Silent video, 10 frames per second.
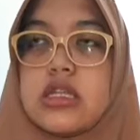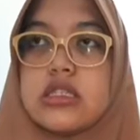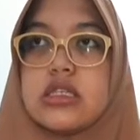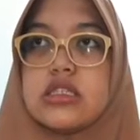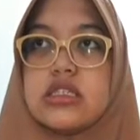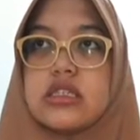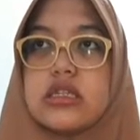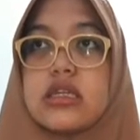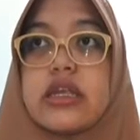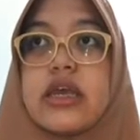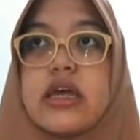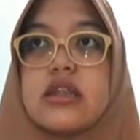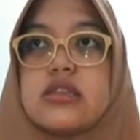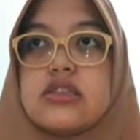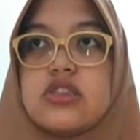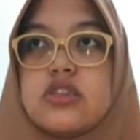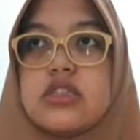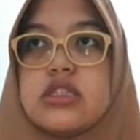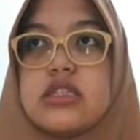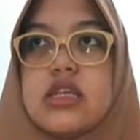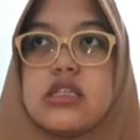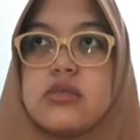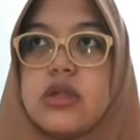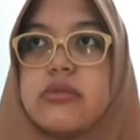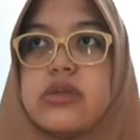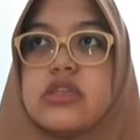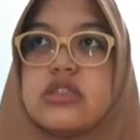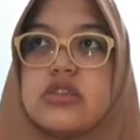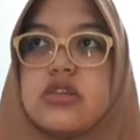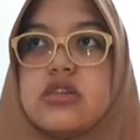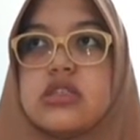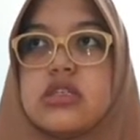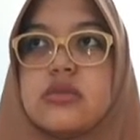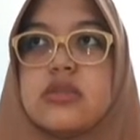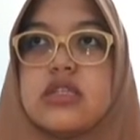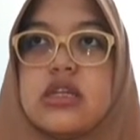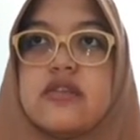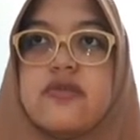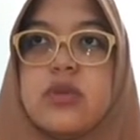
Teacher can choose assessment based on themselves